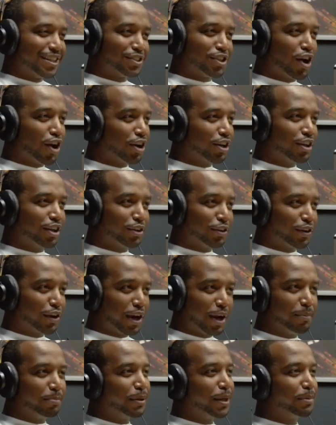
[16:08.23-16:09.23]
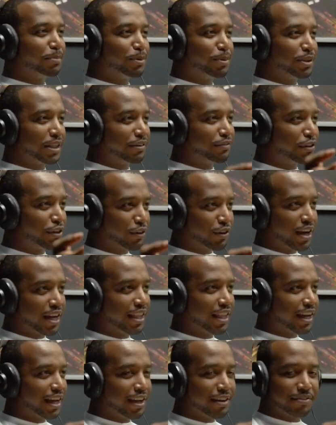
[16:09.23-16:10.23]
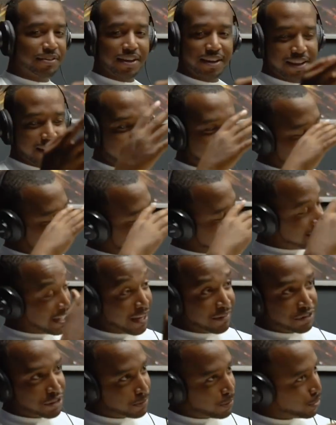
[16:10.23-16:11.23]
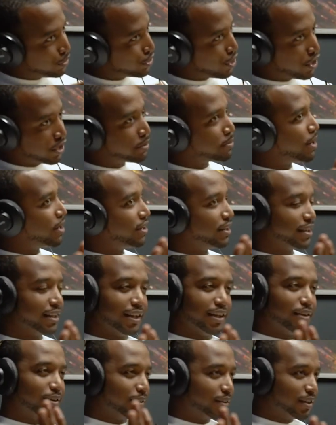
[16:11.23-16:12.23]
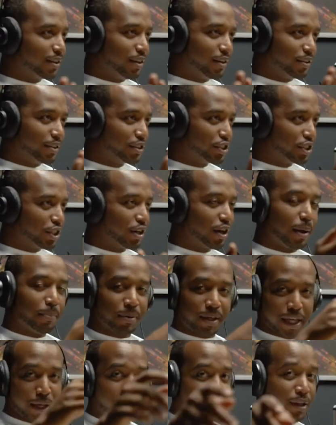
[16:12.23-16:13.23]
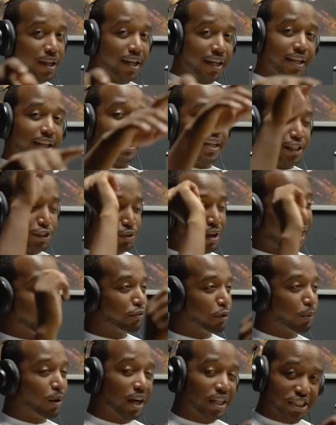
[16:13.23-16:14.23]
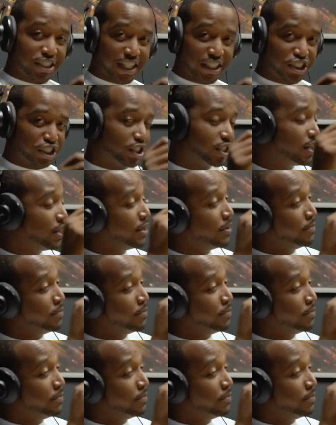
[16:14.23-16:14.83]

talking to great people, living yeah. a great life. Dave Chappelle talked about it again on the on the show. I'm gonna yeah. keep plugging it because you have to watch that shit.